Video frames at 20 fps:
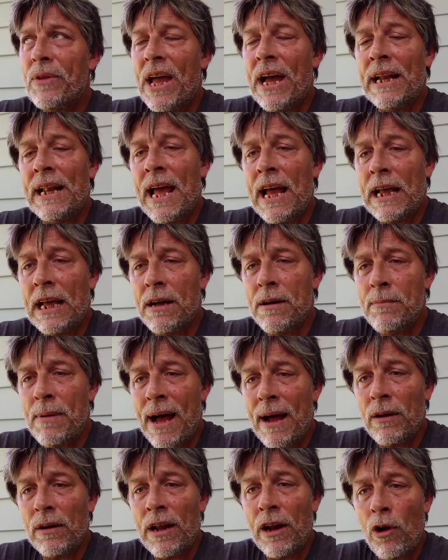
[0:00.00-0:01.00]
and they come
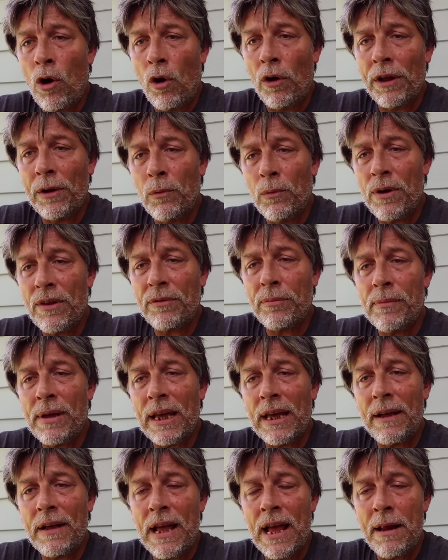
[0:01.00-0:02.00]
out and audit with
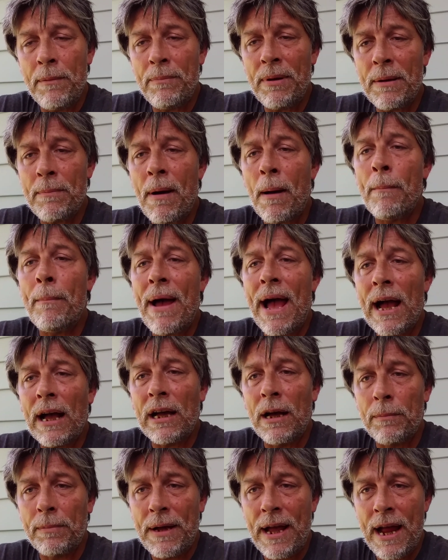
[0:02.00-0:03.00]
me and be my
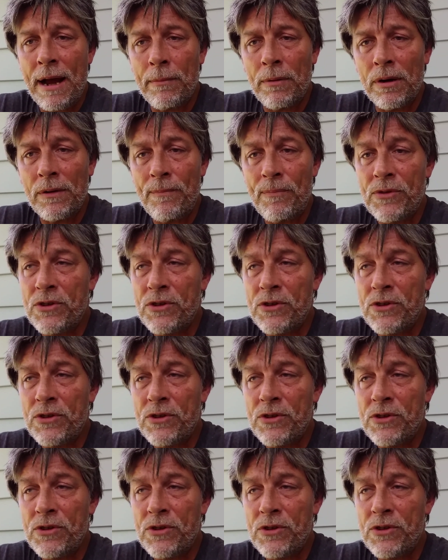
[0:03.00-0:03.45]
backup camera.